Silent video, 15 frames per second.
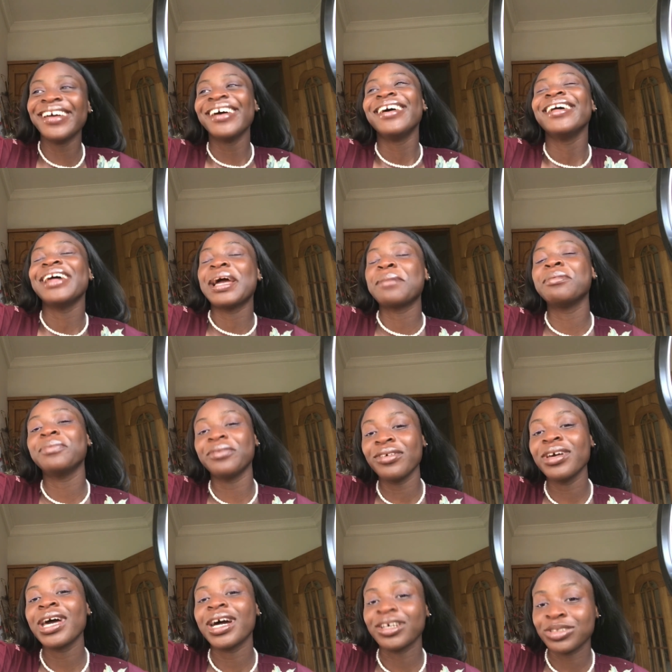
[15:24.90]
Like people
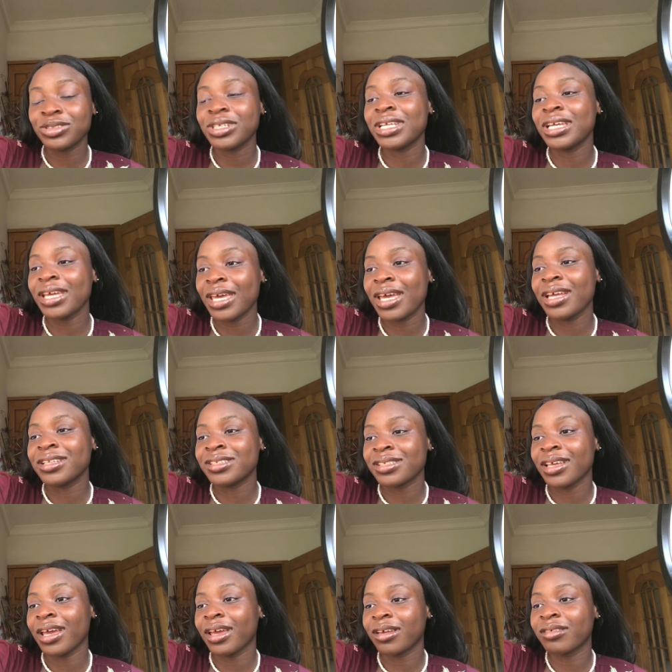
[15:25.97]
actually ate,
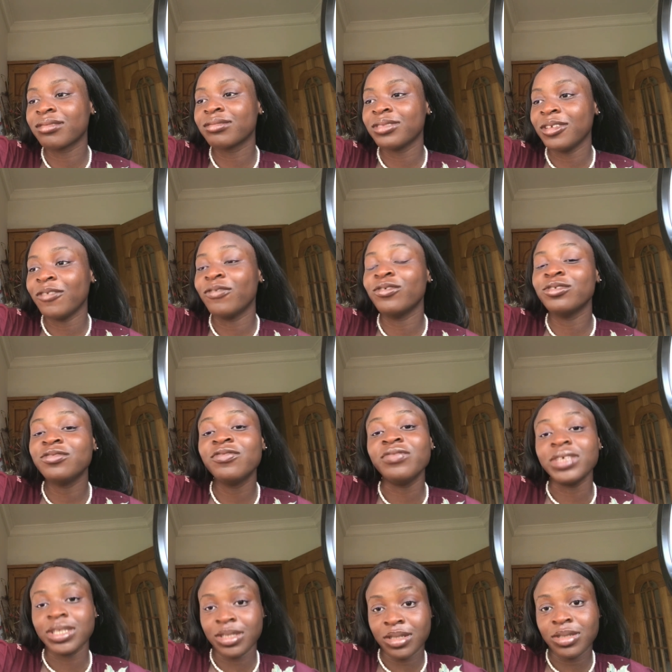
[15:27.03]
like the food
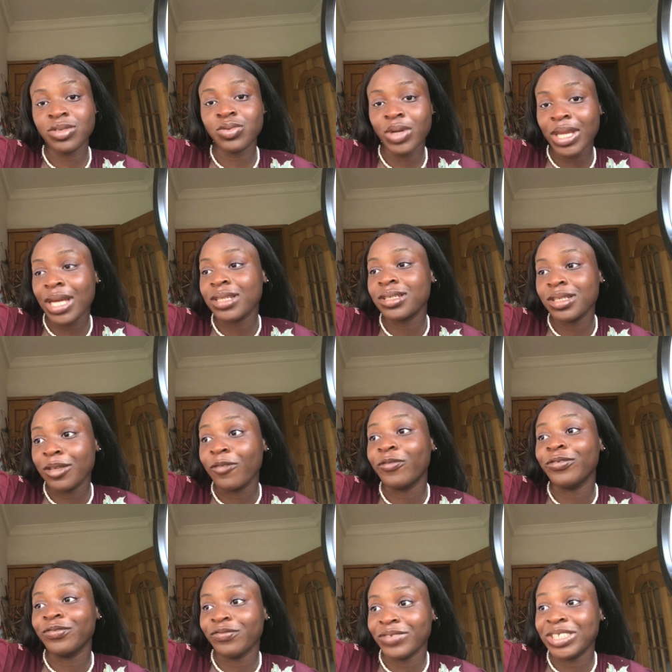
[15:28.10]
finished. When I say the
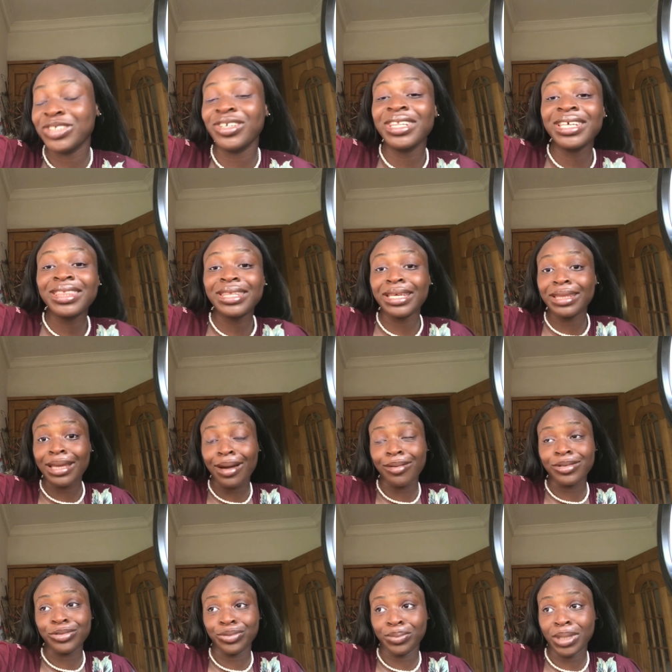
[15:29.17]
food finished, the only thing that
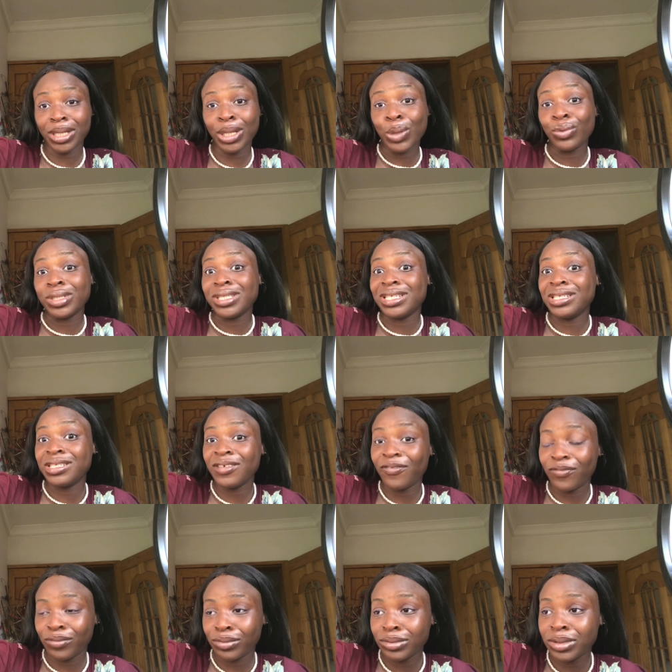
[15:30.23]
was remaining was the
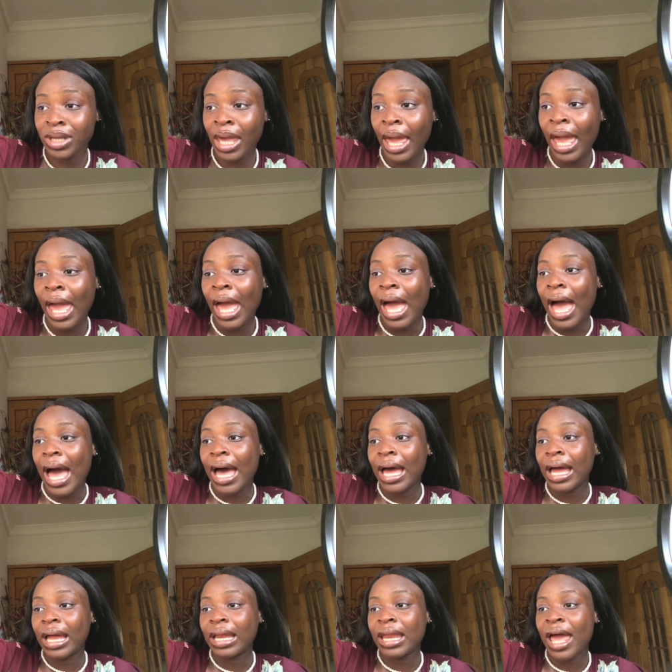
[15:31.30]
seafood.
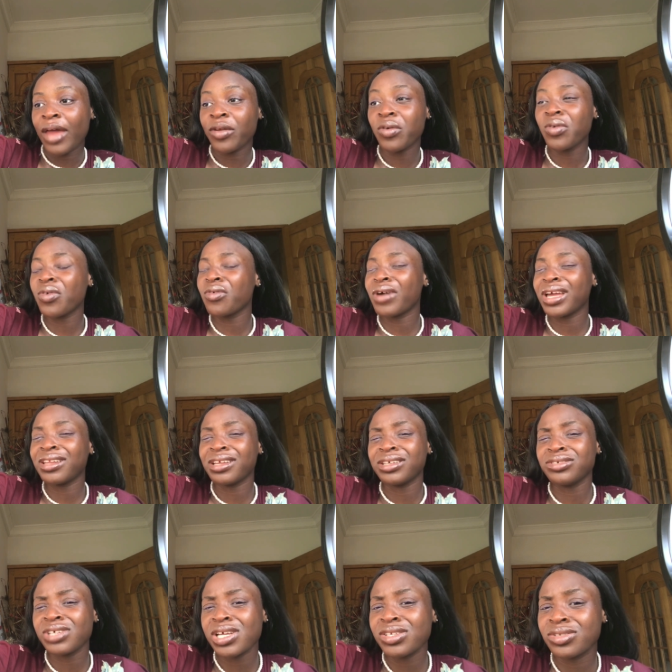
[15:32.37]
And I don't know why
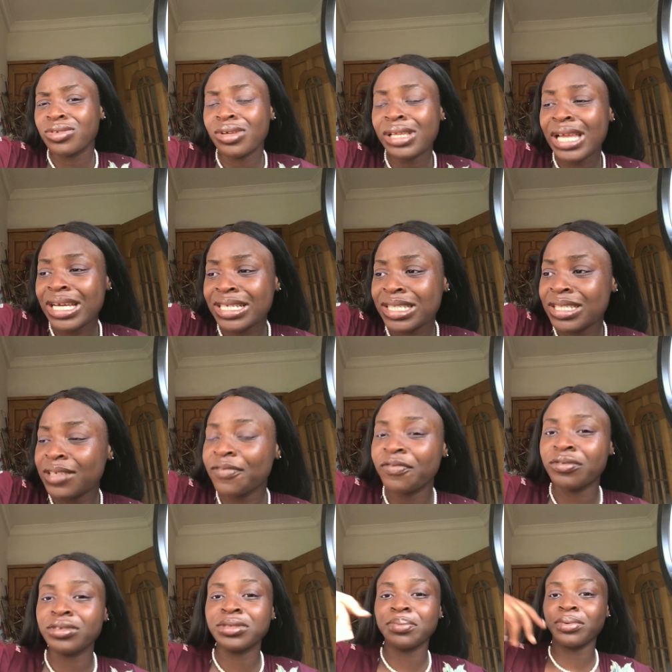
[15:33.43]
Nigerians do not like
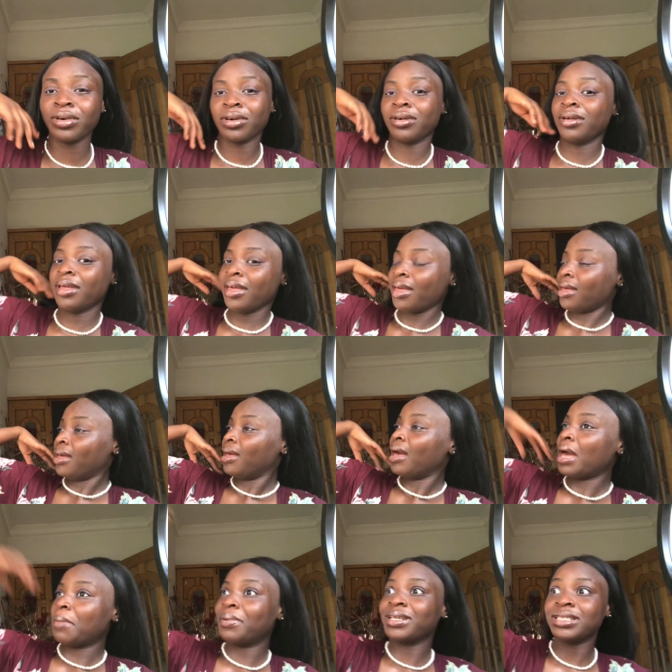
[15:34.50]
seafood, but
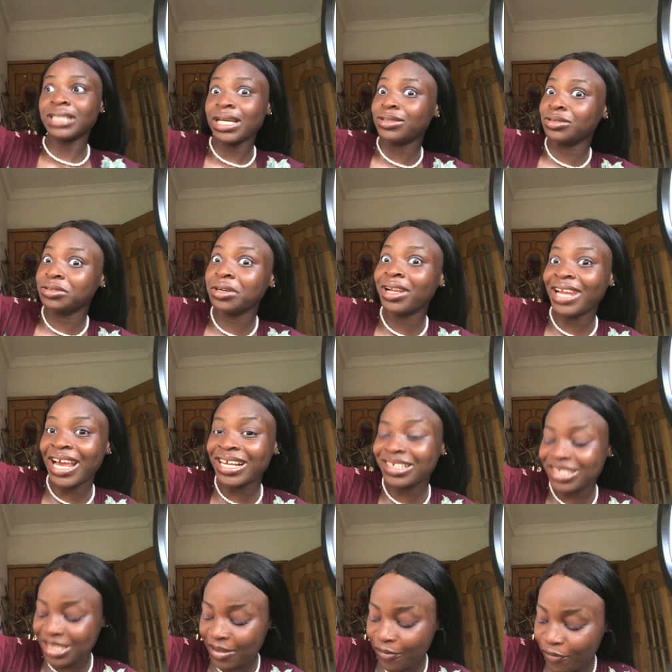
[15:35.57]
I personally do not like
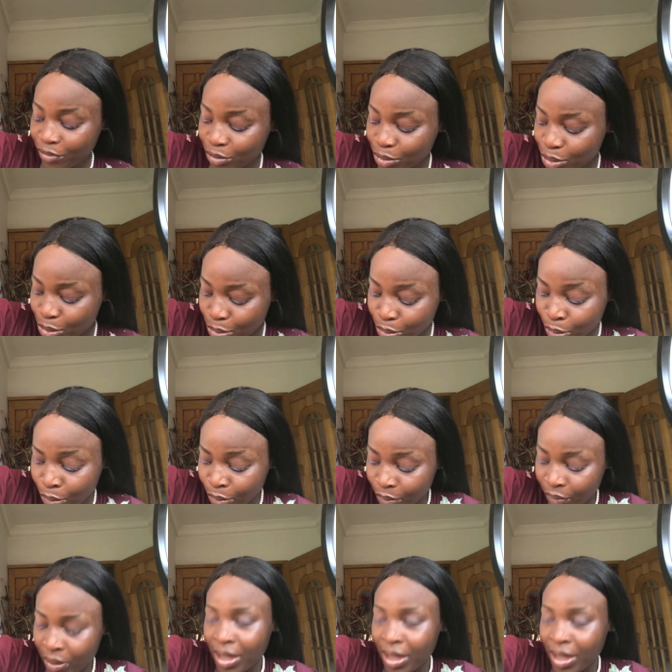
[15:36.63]
seafood too.